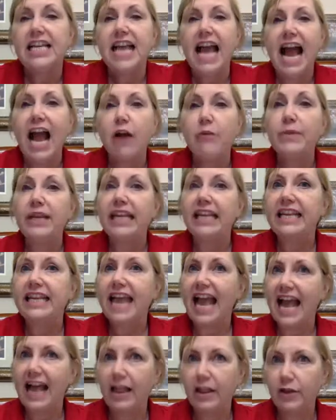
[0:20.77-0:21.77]
how many
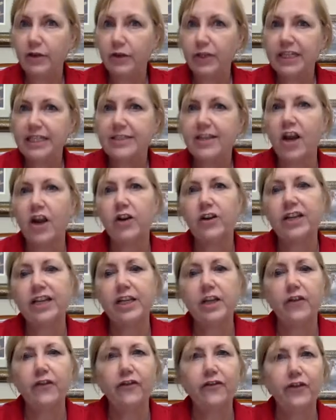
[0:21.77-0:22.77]
calories are
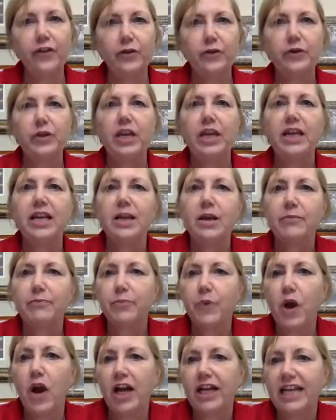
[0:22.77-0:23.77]
in a food
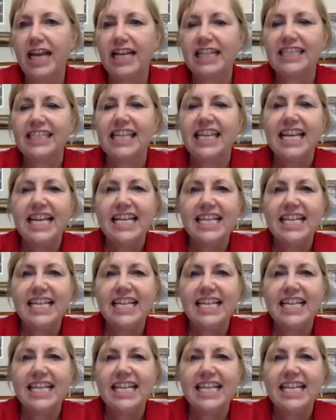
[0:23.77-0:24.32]
product.